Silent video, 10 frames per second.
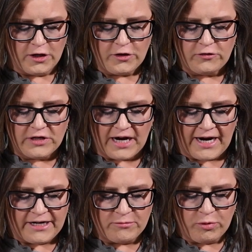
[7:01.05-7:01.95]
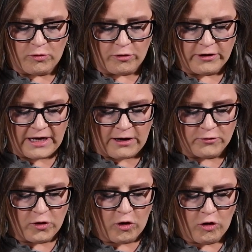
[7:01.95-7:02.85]
You died and poured out
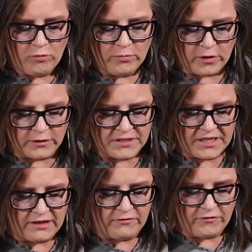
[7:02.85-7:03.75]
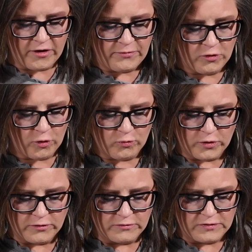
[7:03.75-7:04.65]
all mercy from your
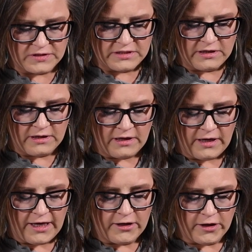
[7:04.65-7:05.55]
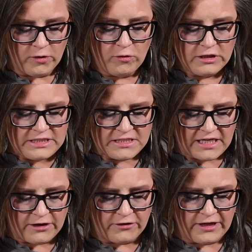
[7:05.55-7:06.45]
wounds, and on Holy
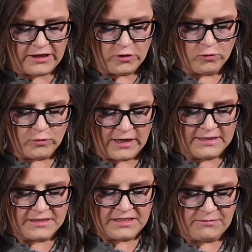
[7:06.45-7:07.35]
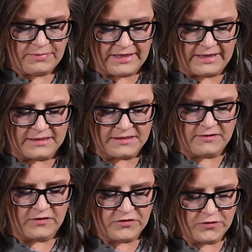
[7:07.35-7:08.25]
Saturday you rest in peace in
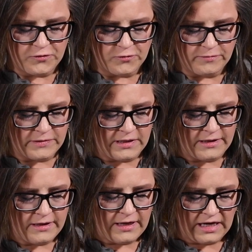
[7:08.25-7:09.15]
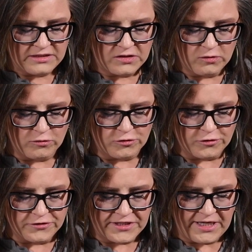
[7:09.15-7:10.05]
the tomb as
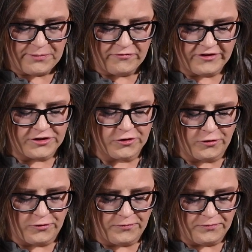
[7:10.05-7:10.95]
soldiers keep vigil.